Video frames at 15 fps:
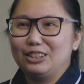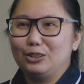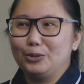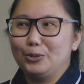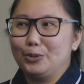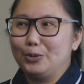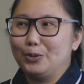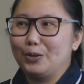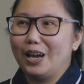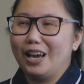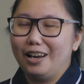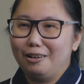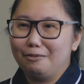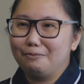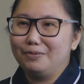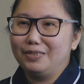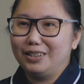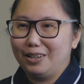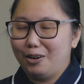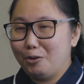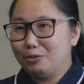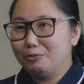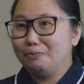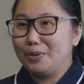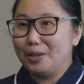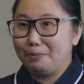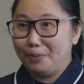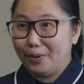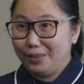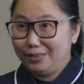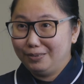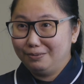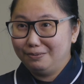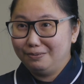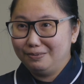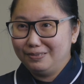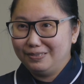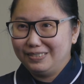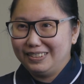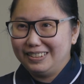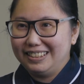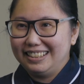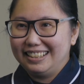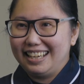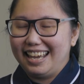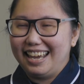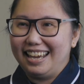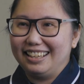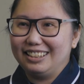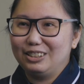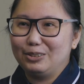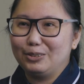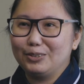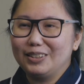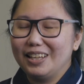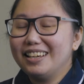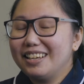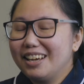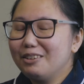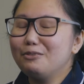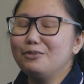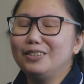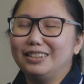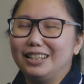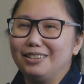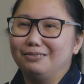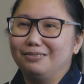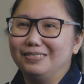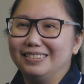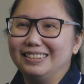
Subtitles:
to help the old people, and to take care of them.